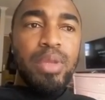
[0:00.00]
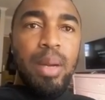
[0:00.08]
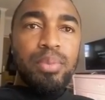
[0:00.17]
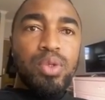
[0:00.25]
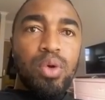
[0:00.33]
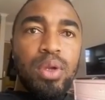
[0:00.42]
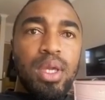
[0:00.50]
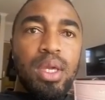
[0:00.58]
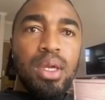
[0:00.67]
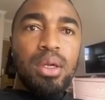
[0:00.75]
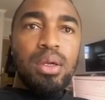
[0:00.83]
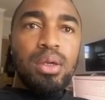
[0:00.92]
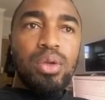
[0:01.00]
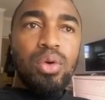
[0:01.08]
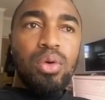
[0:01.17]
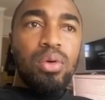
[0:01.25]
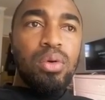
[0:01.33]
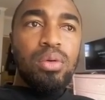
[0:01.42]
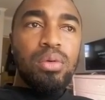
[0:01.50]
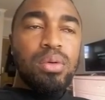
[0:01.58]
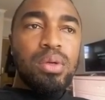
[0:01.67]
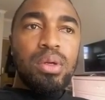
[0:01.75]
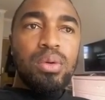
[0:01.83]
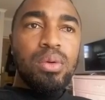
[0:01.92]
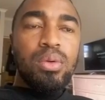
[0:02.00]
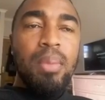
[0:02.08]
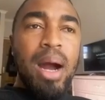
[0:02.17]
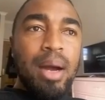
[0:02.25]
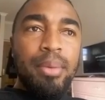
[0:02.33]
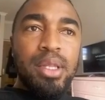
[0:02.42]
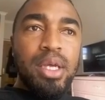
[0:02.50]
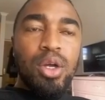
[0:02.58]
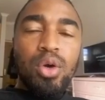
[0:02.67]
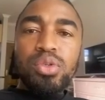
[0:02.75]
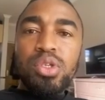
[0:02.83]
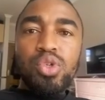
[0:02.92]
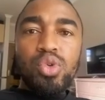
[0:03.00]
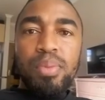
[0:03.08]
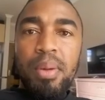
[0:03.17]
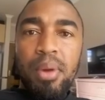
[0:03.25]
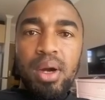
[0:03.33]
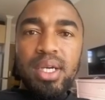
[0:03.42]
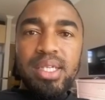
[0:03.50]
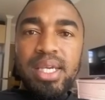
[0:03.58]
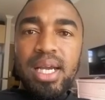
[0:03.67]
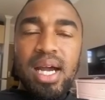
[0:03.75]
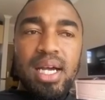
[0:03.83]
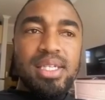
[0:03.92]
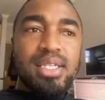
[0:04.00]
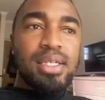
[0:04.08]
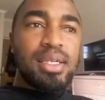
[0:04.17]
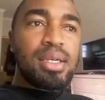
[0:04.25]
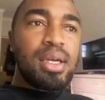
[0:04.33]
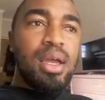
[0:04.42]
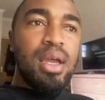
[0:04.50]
I'm talking your ubaba that owns a supermarket, ekasi,